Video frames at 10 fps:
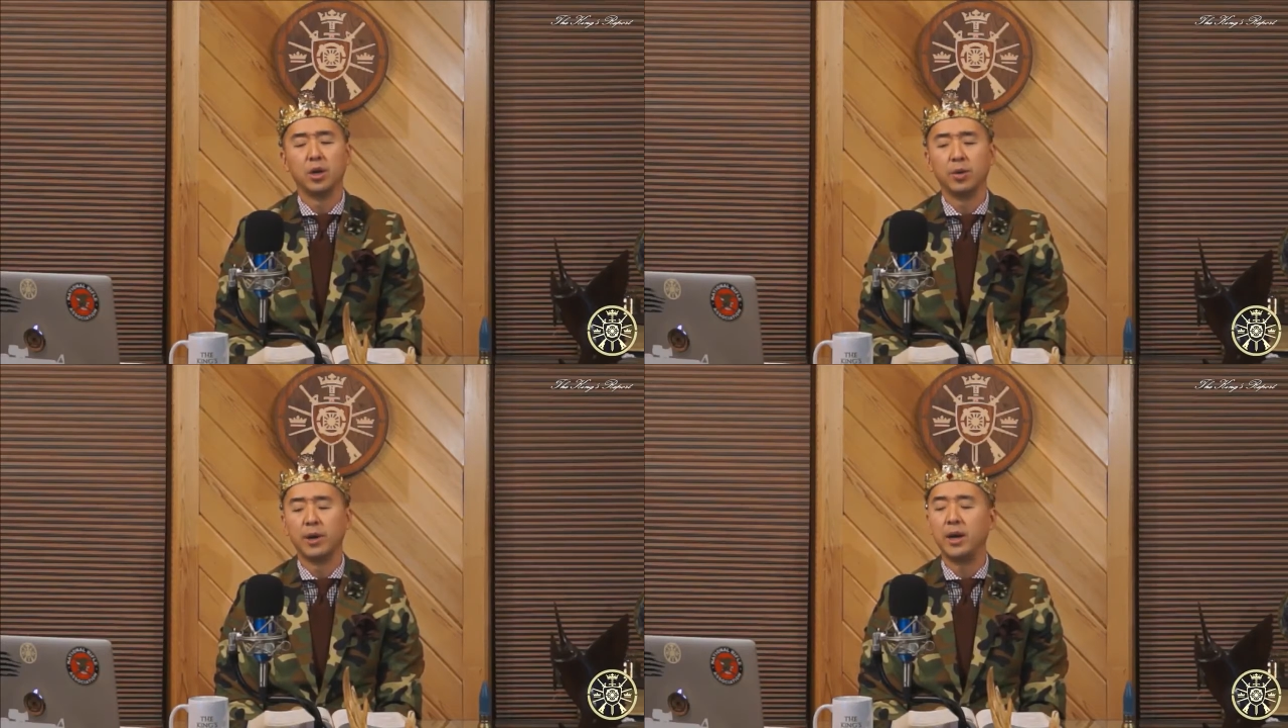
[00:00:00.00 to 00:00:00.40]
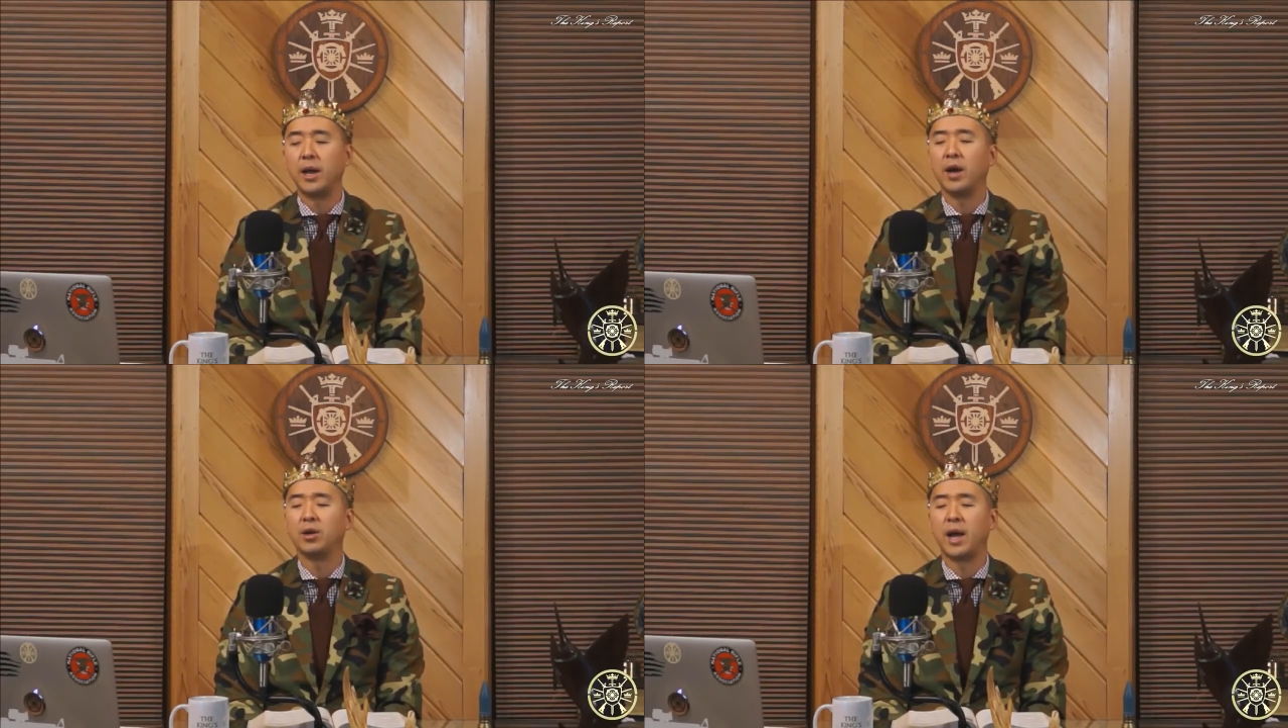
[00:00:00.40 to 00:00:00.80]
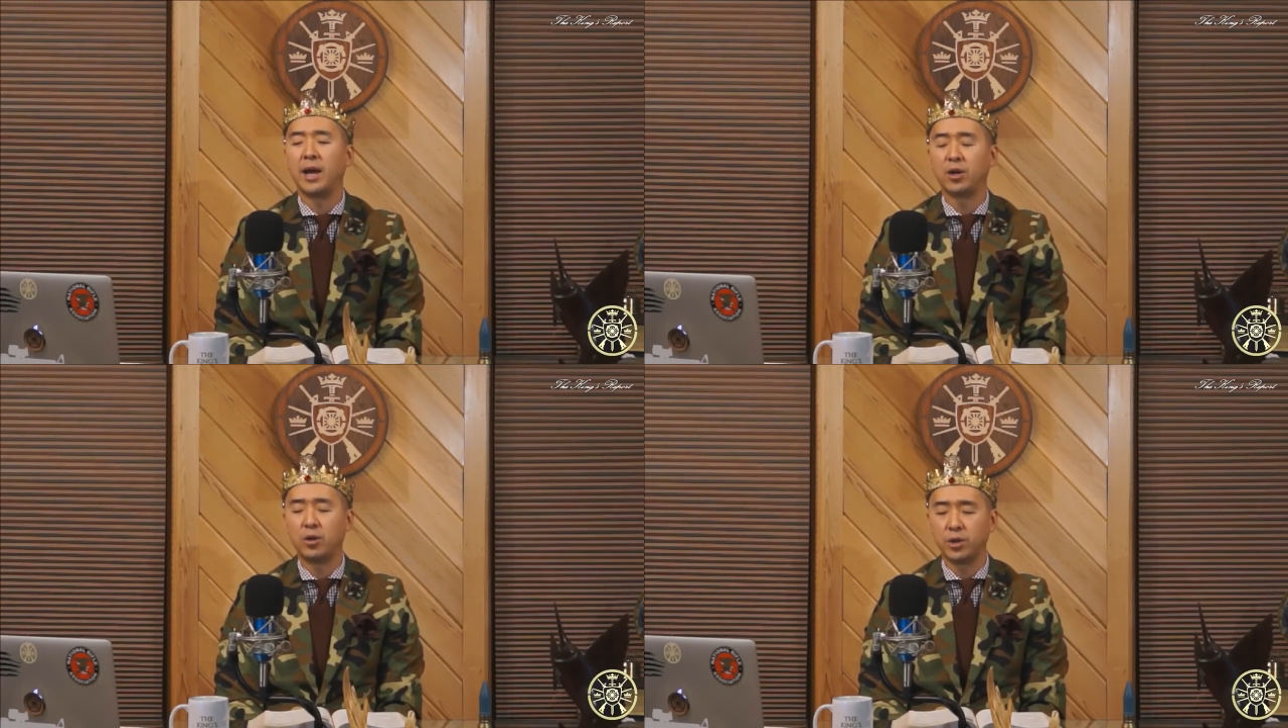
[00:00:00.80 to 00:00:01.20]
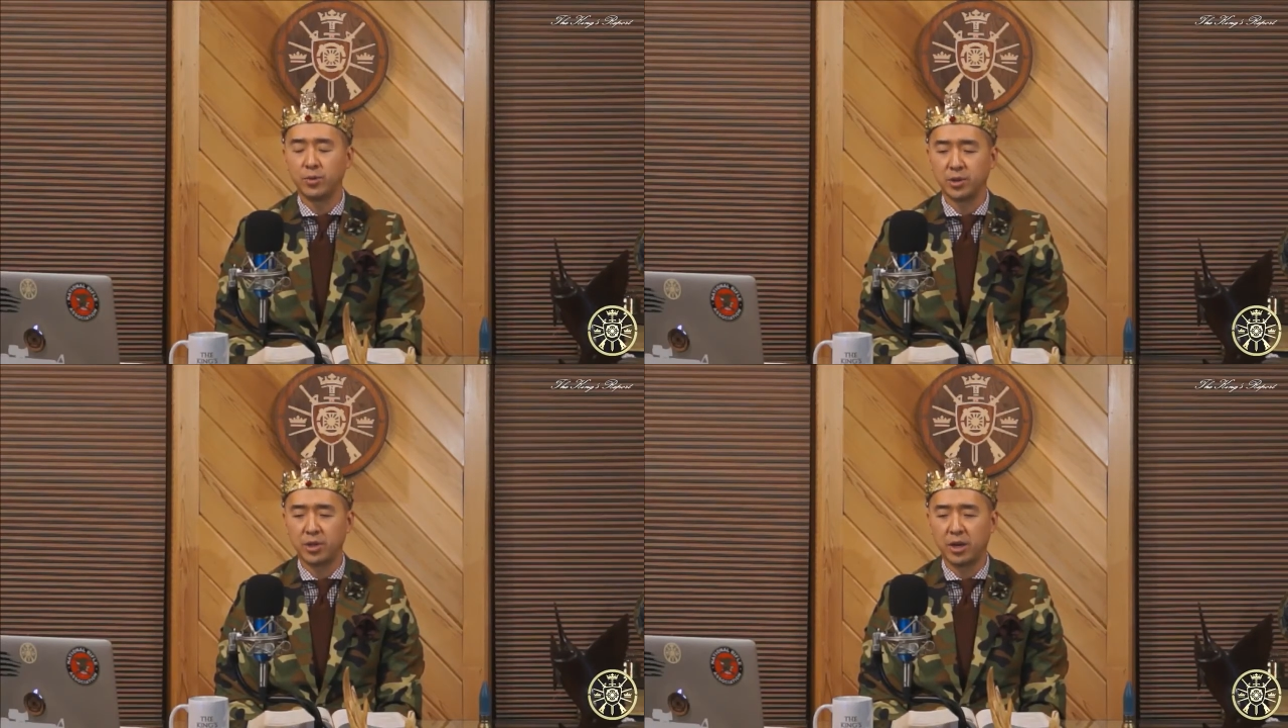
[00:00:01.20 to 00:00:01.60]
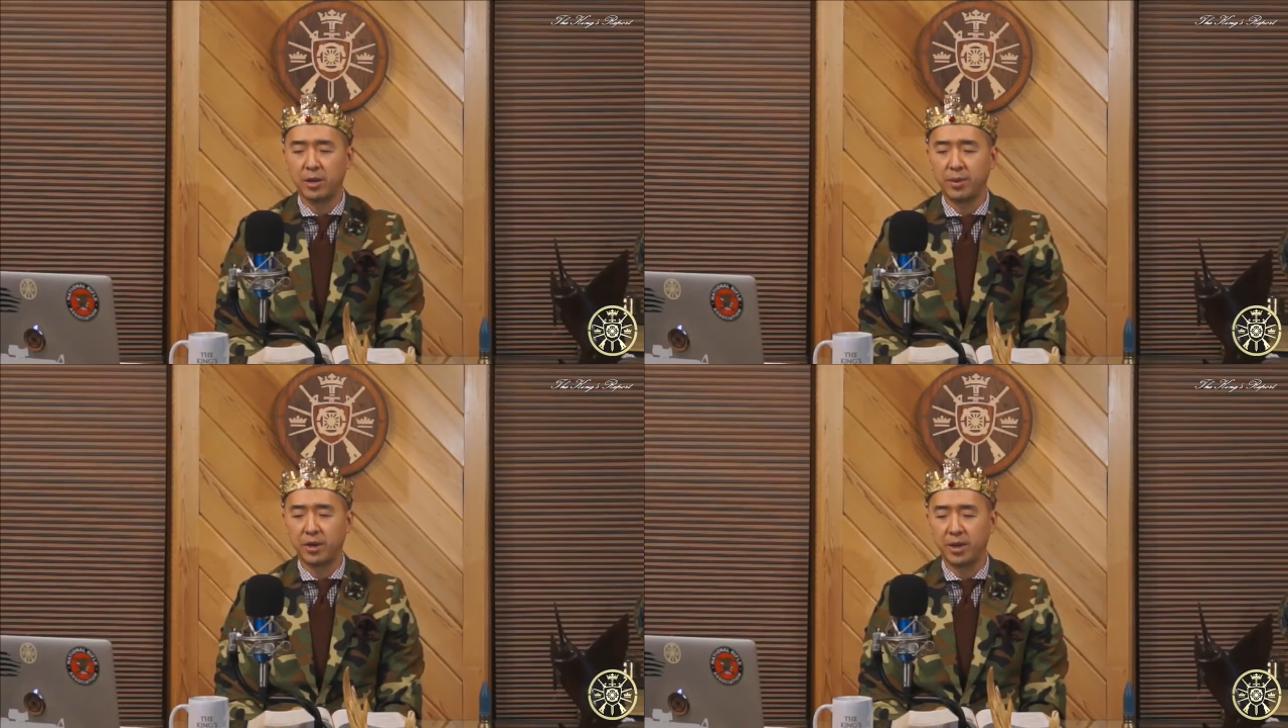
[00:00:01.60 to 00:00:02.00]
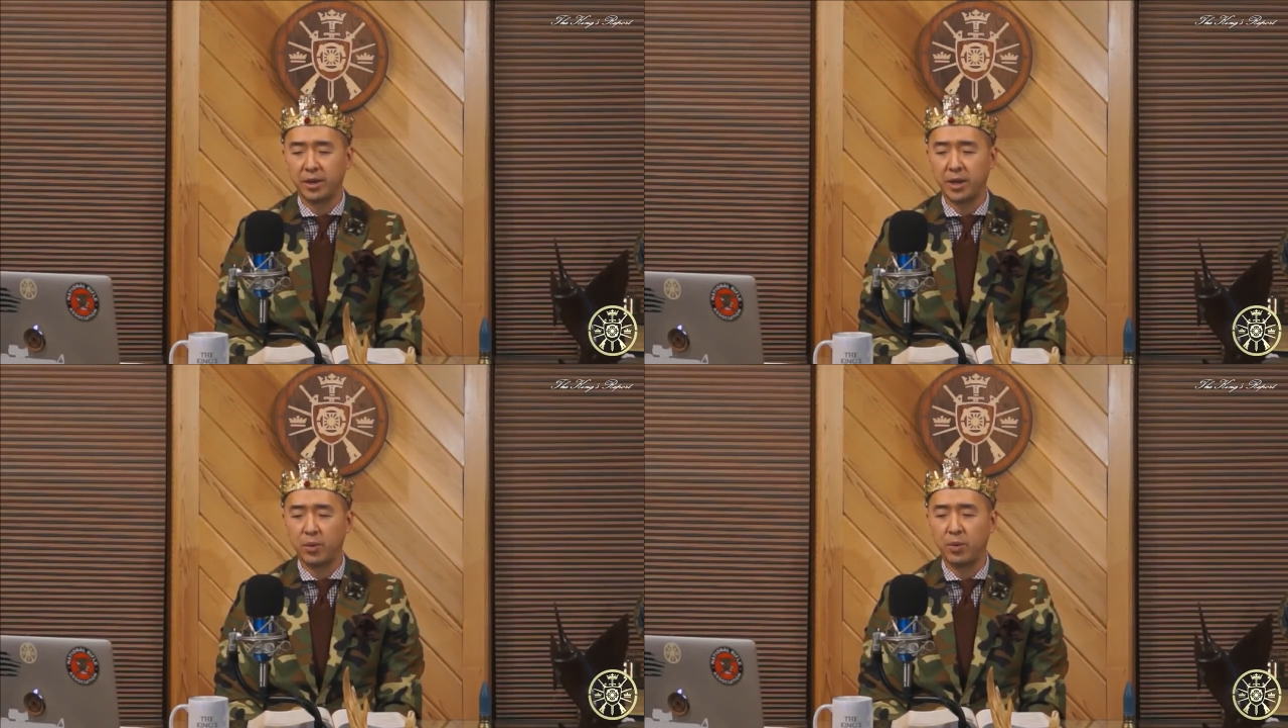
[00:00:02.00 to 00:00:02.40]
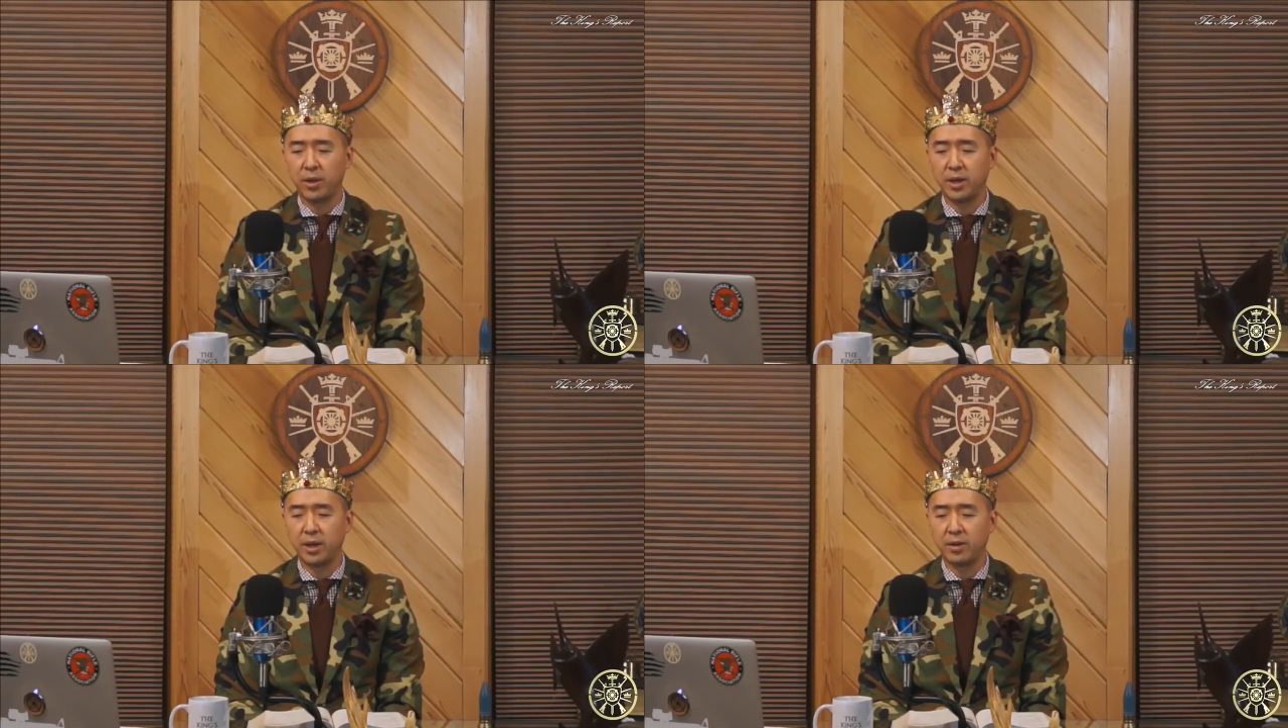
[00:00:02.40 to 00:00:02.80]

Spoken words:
and Ann Coulter was talking about it the other day with